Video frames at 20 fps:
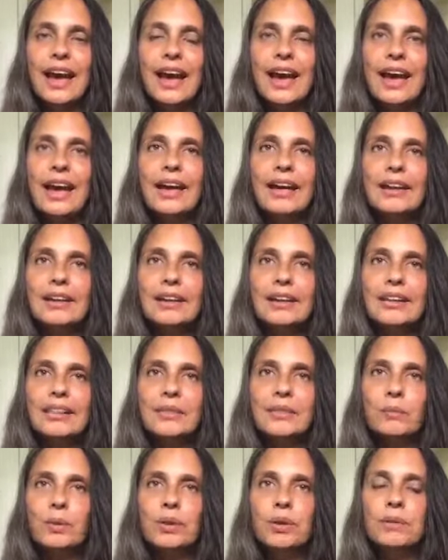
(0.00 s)
And
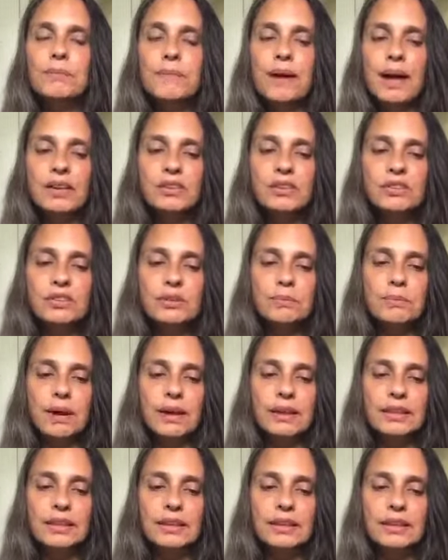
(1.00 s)
with a
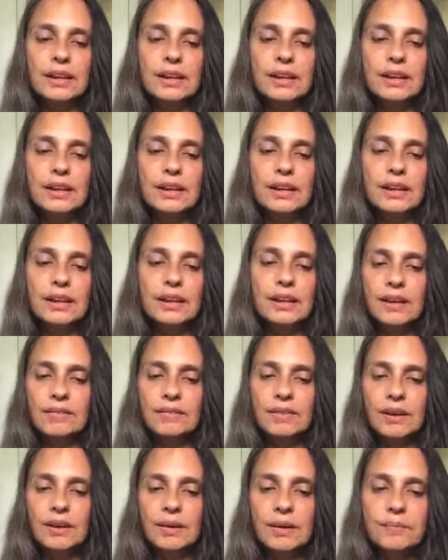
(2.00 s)
mastermind that has
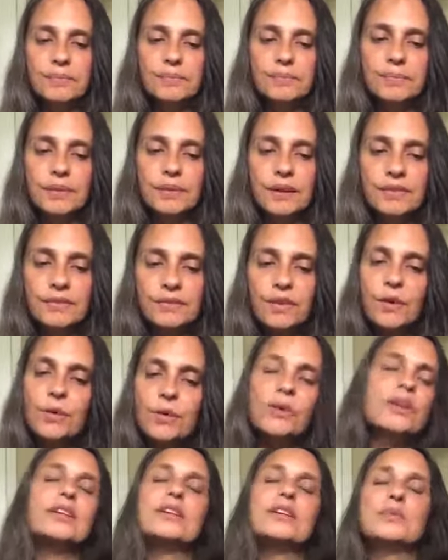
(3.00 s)
kind of a
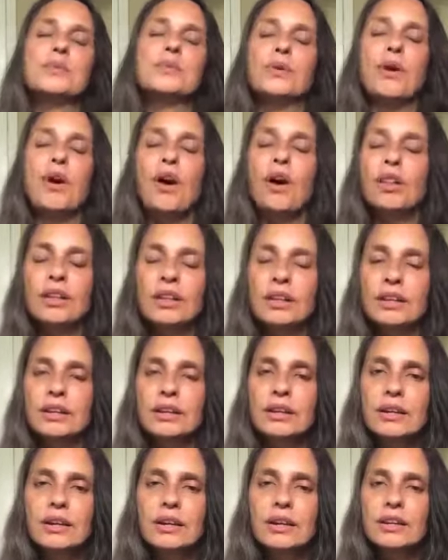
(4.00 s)
focus, we're all
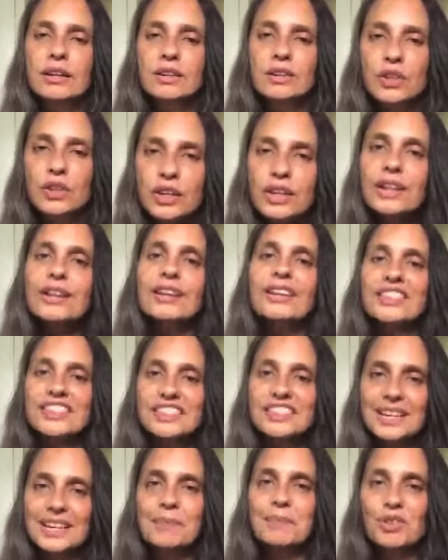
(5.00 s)
looking in the
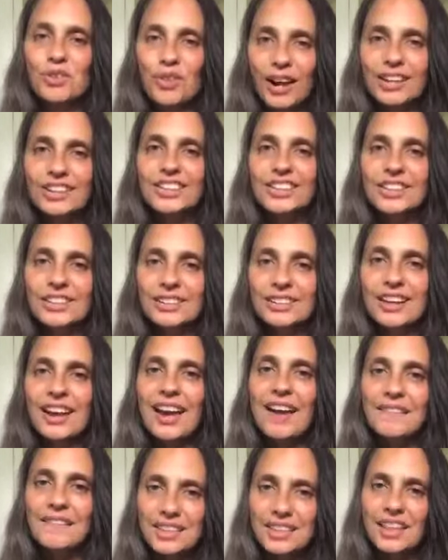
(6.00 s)
same direction,
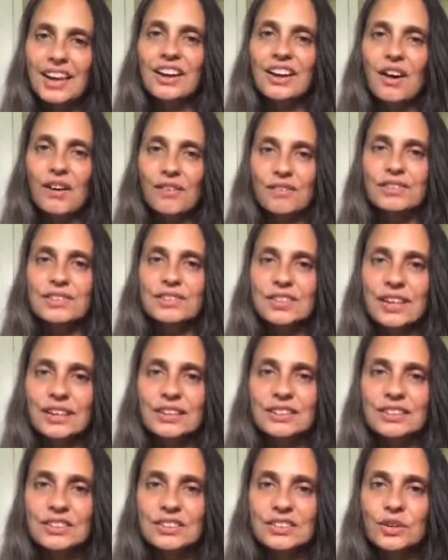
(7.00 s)
having that
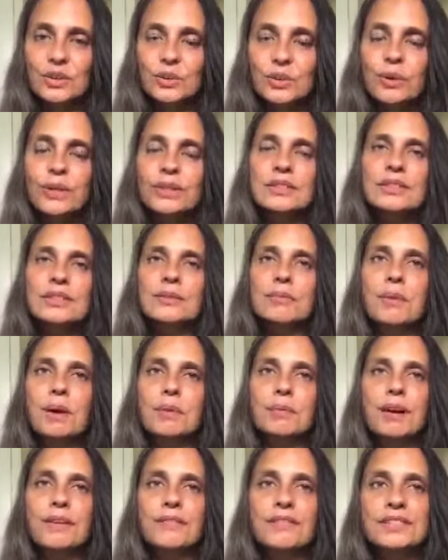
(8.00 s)
conversation. So the ones that
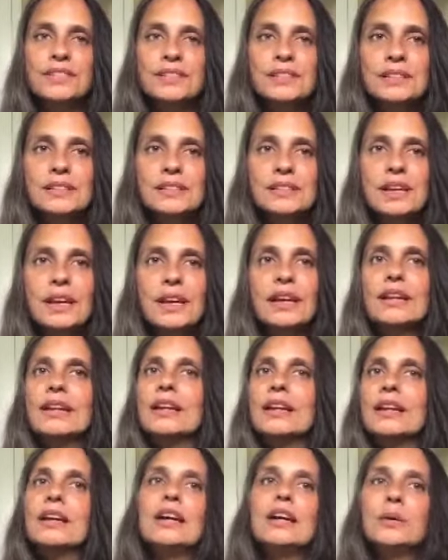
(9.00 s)
Barb and I facilitate,
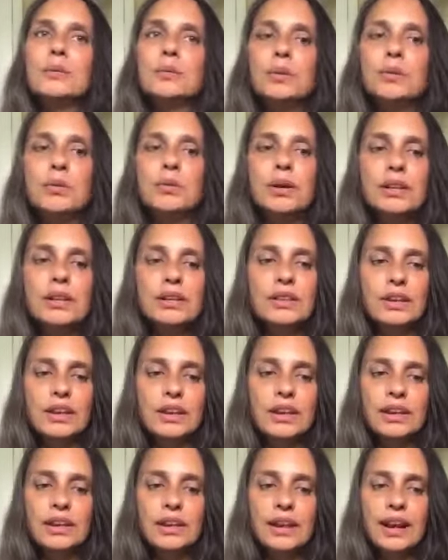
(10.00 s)
we're really
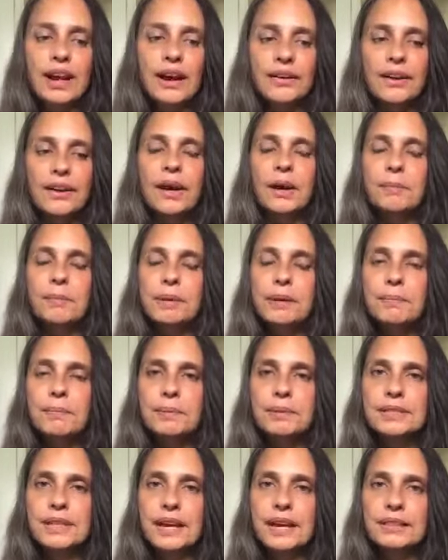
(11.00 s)
looking at how to help
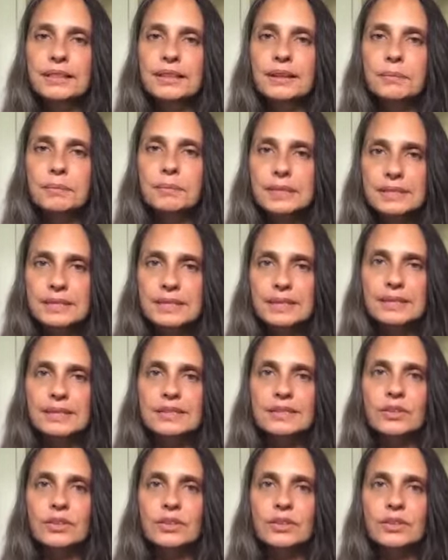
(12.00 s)
people take their business or